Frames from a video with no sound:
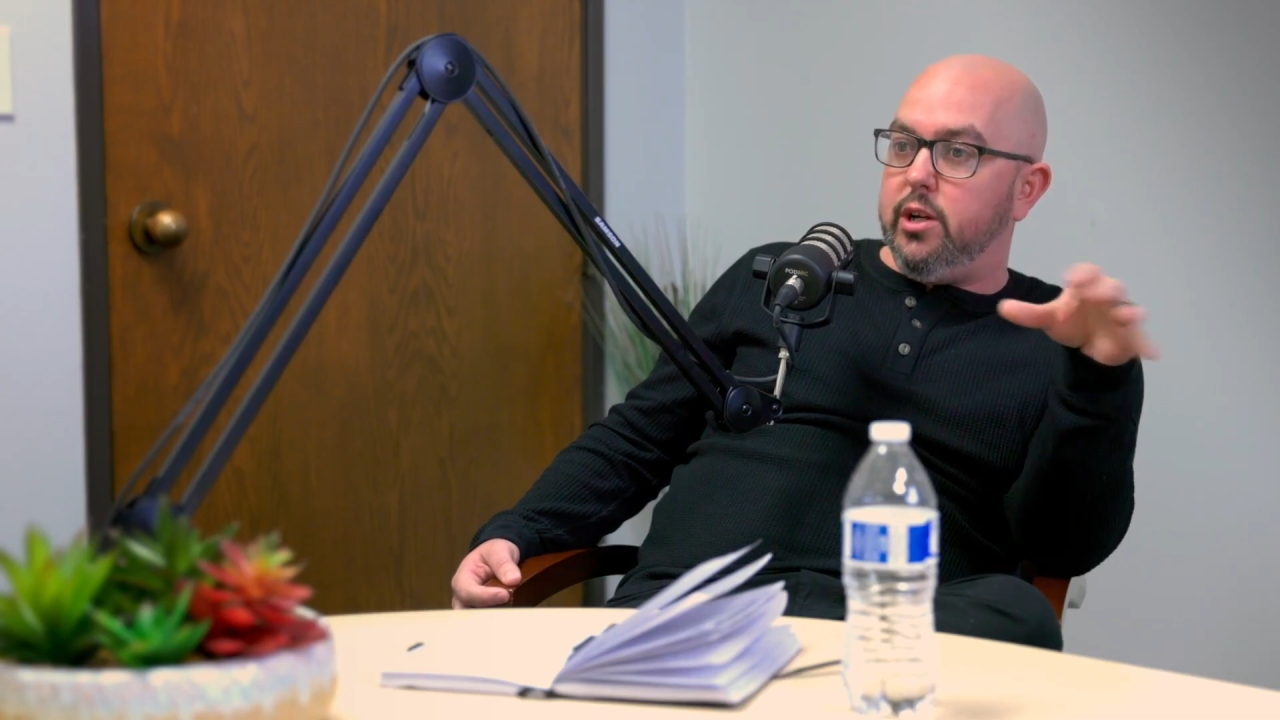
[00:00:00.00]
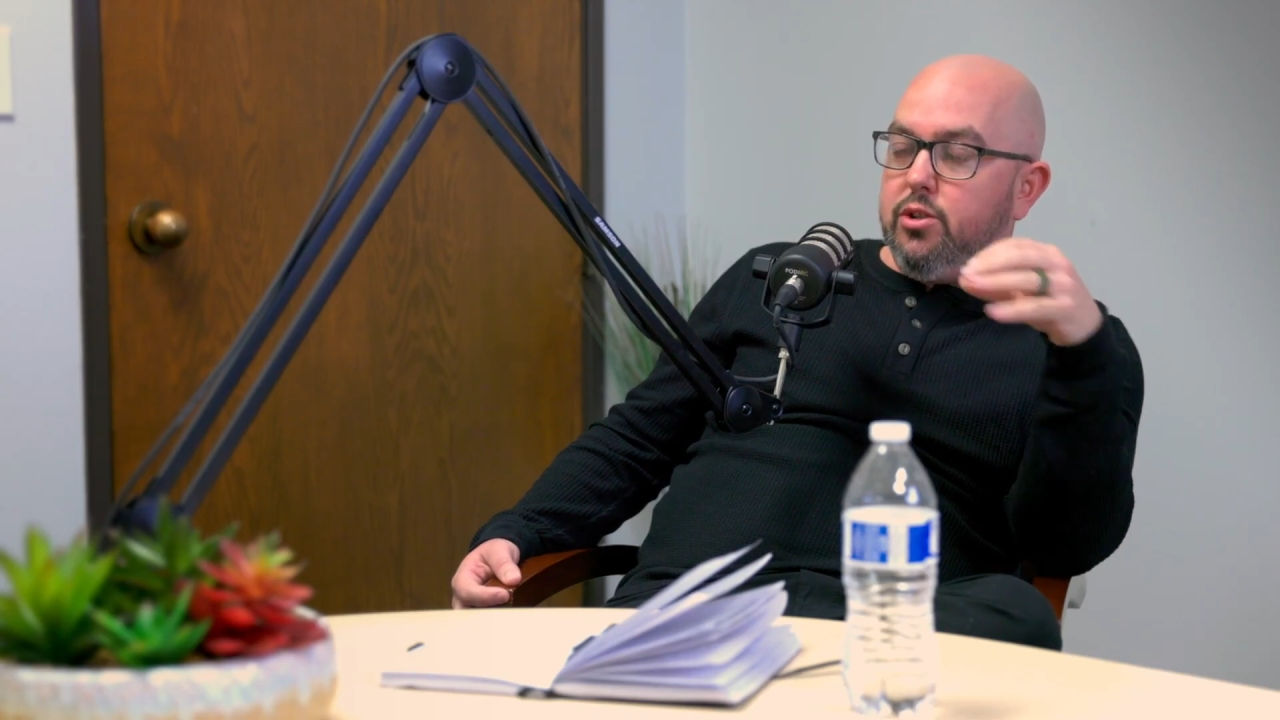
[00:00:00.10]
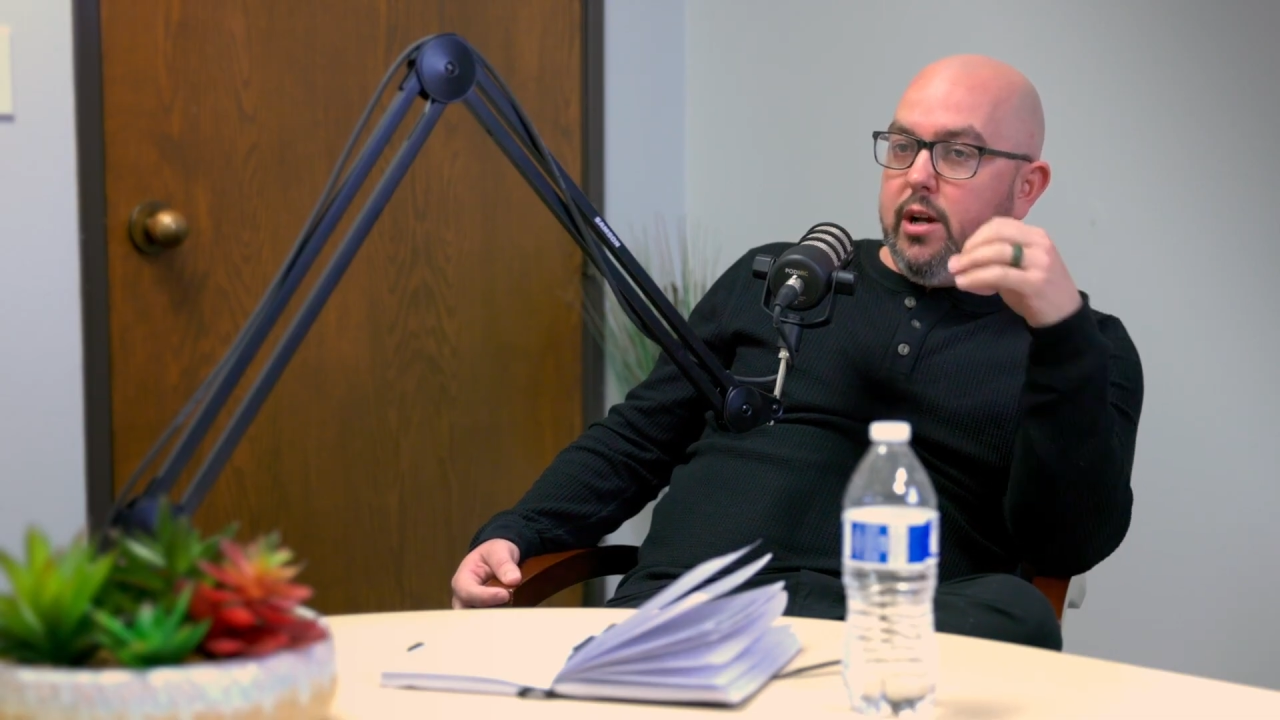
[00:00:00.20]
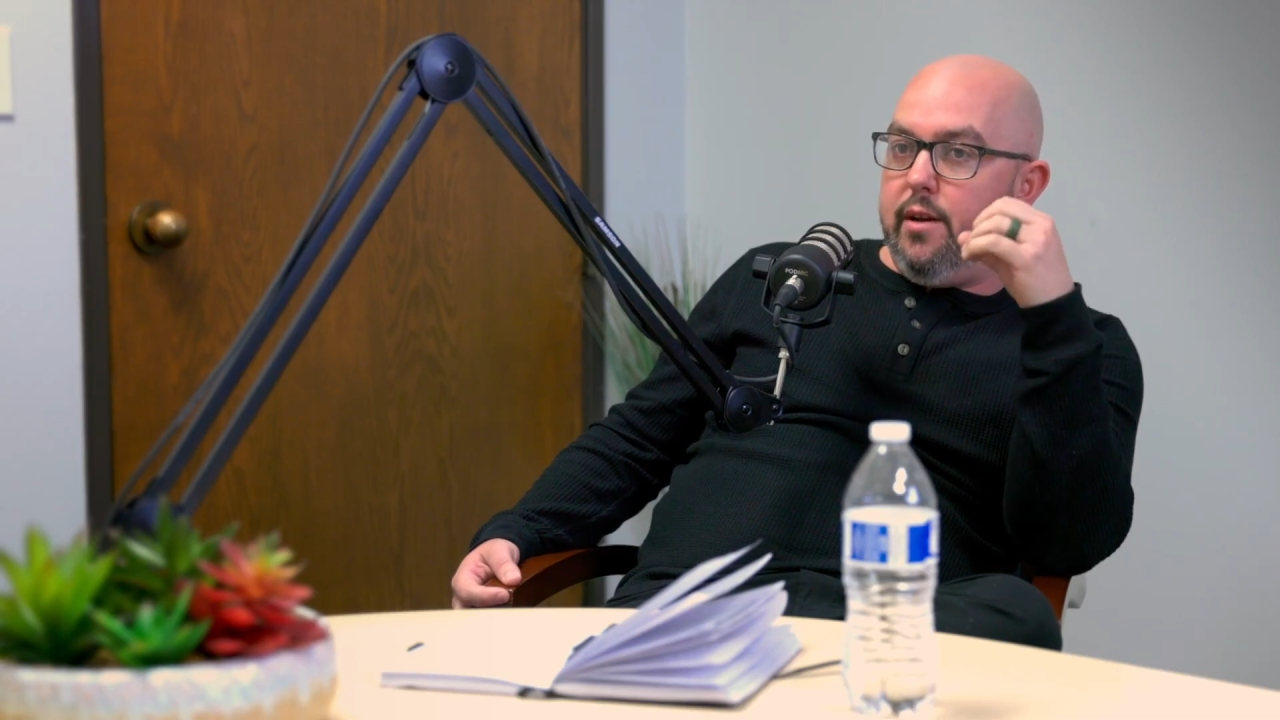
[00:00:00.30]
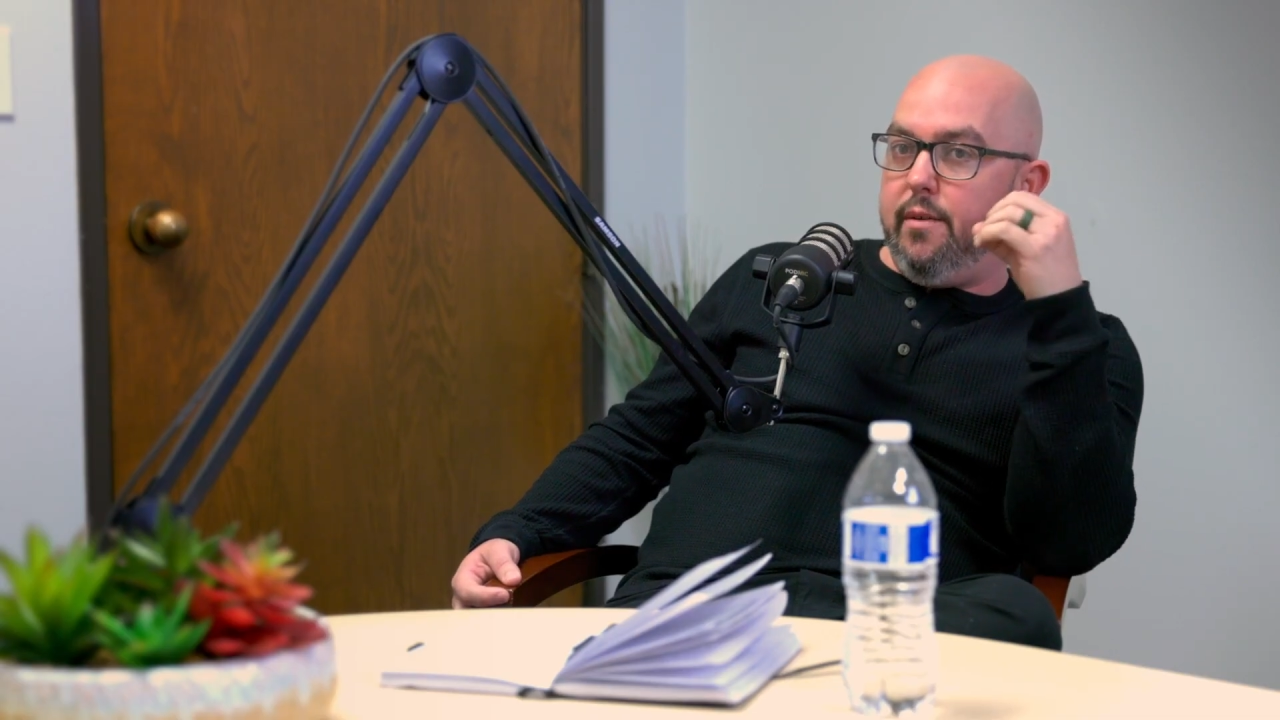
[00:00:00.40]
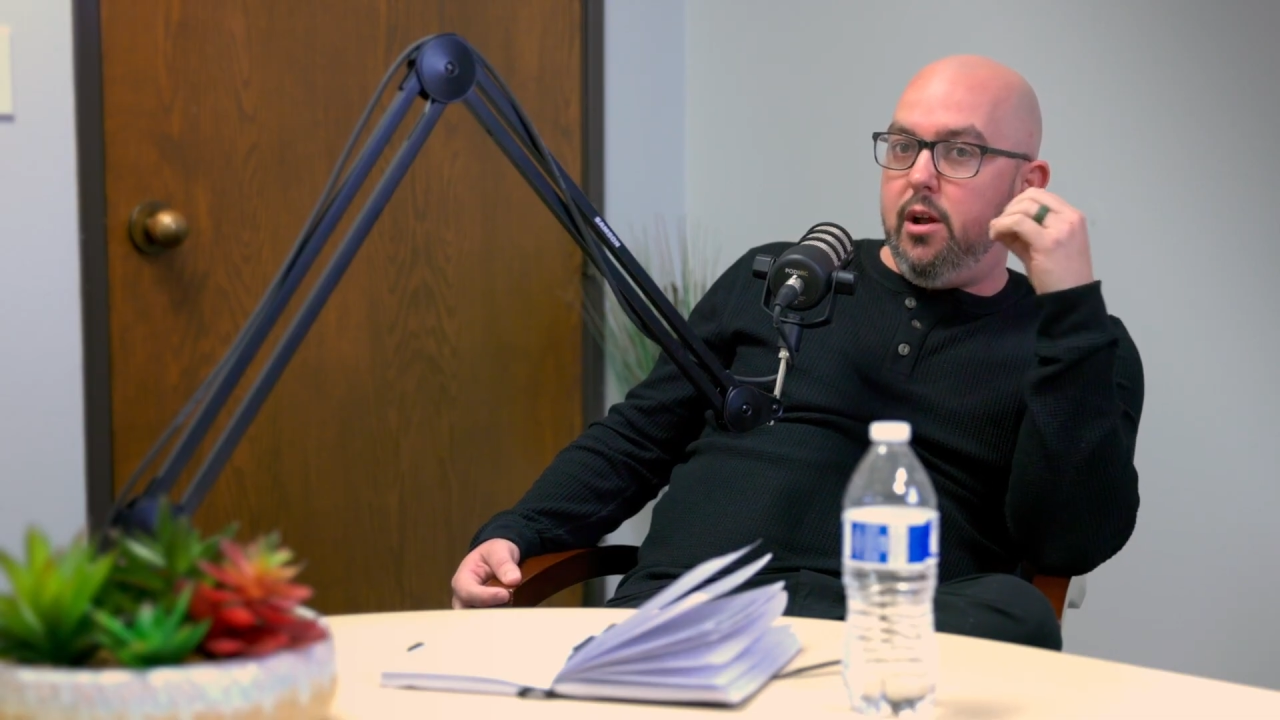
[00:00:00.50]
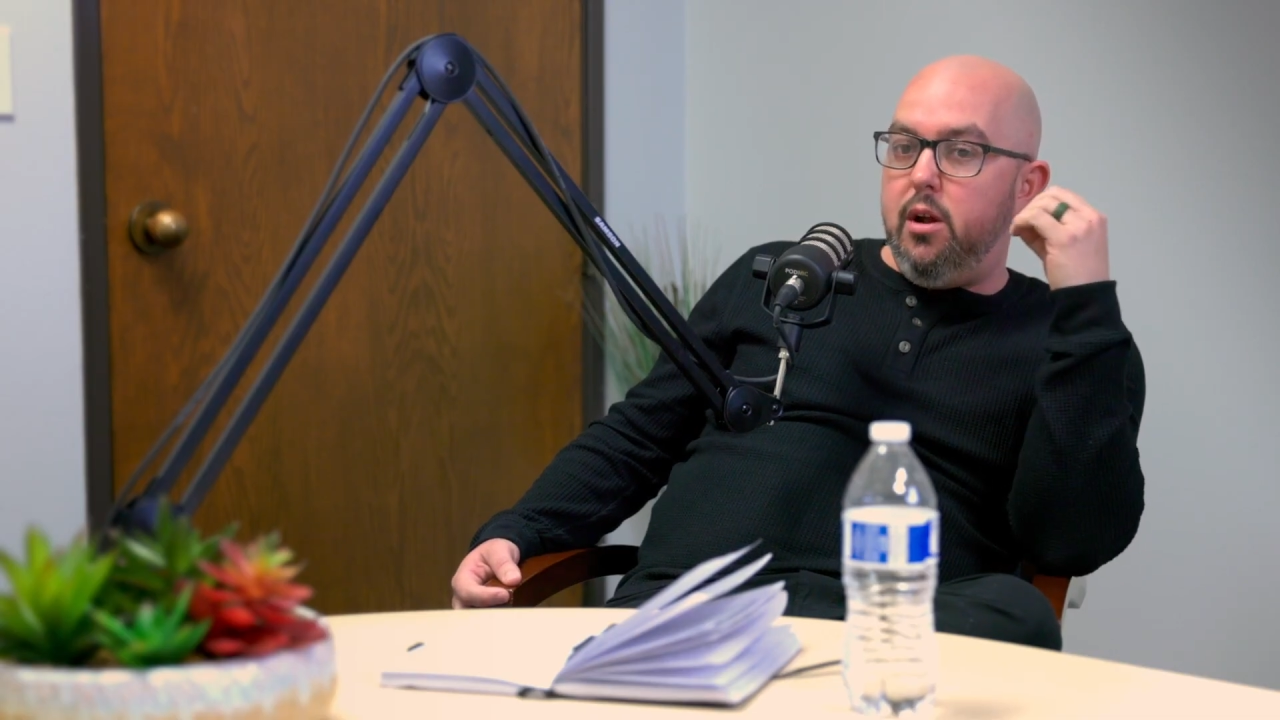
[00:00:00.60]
I try to